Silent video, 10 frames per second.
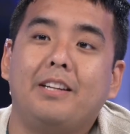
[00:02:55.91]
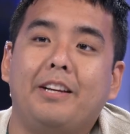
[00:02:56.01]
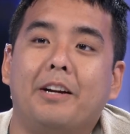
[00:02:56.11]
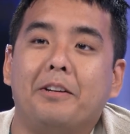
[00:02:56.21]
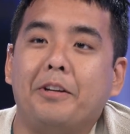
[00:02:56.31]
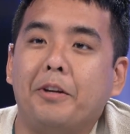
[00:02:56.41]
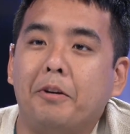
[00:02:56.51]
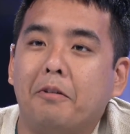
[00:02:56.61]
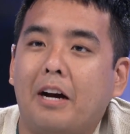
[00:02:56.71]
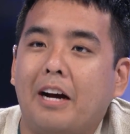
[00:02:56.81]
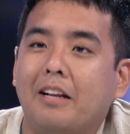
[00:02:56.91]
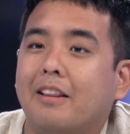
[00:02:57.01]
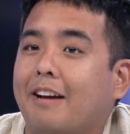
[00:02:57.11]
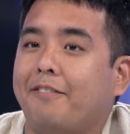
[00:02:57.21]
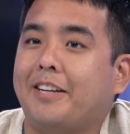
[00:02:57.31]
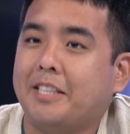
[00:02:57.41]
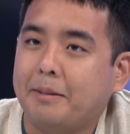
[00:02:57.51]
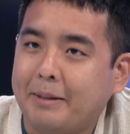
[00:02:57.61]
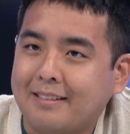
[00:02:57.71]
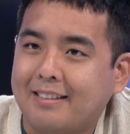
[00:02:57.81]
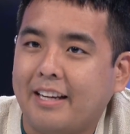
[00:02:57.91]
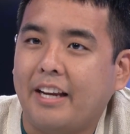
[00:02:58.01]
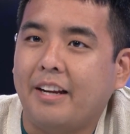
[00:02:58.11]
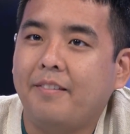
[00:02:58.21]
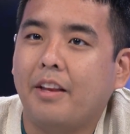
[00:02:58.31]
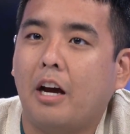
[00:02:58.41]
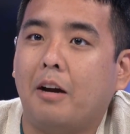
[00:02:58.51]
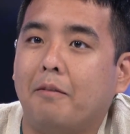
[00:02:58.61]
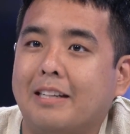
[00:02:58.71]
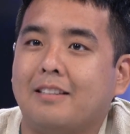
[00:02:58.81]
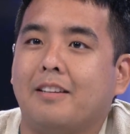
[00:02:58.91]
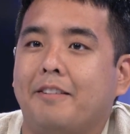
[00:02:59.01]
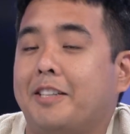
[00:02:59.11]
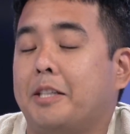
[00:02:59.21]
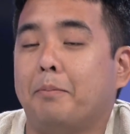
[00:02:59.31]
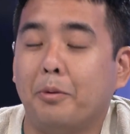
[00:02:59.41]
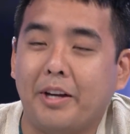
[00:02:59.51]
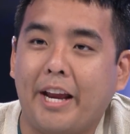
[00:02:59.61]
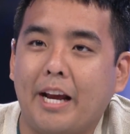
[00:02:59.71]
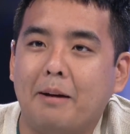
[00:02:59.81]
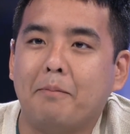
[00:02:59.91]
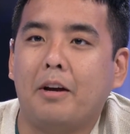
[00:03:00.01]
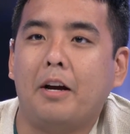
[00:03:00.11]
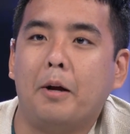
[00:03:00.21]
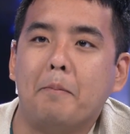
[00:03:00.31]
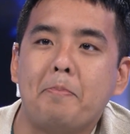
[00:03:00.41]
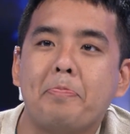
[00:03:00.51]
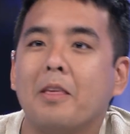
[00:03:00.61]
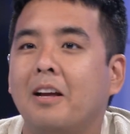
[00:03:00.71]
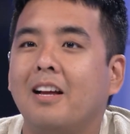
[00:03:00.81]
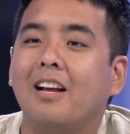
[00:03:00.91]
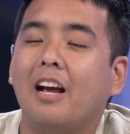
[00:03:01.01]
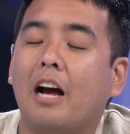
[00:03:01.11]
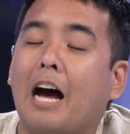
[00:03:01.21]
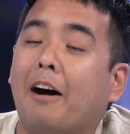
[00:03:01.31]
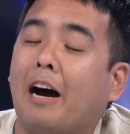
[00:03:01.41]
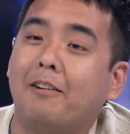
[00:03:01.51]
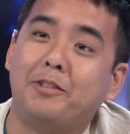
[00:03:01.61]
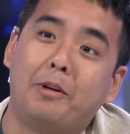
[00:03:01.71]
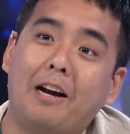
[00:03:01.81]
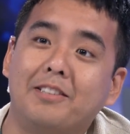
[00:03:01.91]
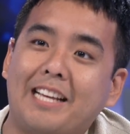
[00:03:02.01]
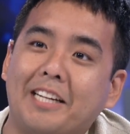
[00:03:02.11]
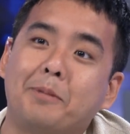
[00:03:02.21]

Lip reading: you left VGBC recently, VG Bootcamp. How was that